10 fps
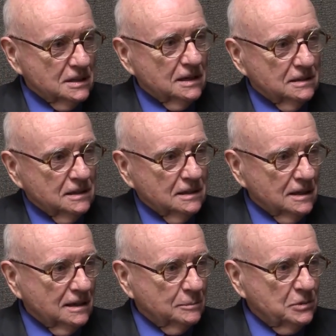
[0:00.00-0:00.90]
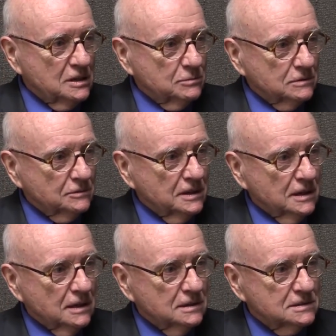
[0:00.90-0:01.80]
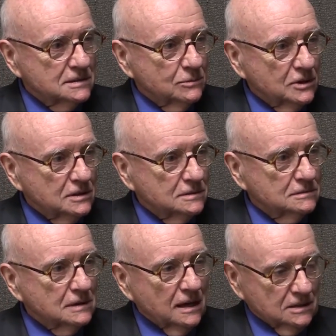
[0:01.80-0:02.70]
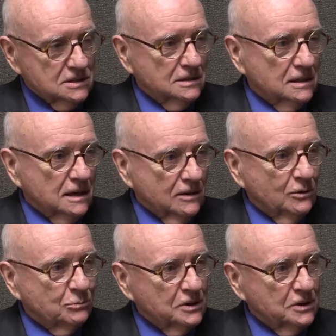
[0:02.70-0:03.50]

and I think now people realize that we've actually, I hope,